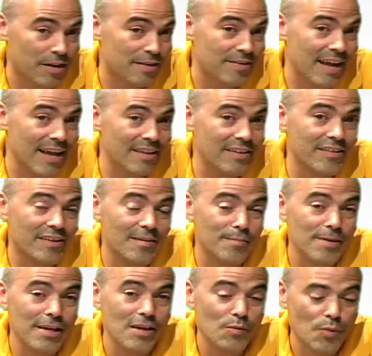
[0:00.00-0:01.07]
intended to
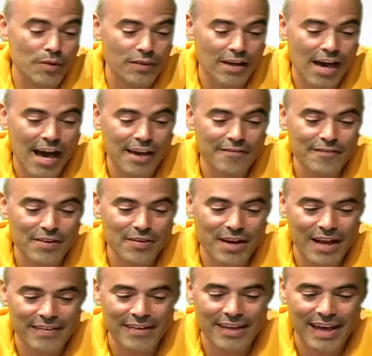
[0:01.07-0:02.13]
compete with the iPhone
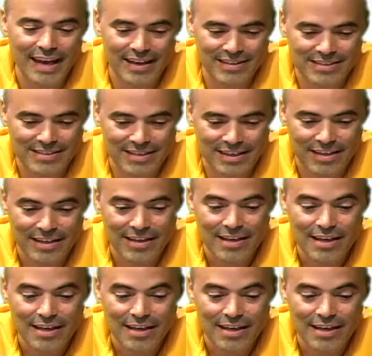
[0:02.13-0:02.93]
and the Galaxy.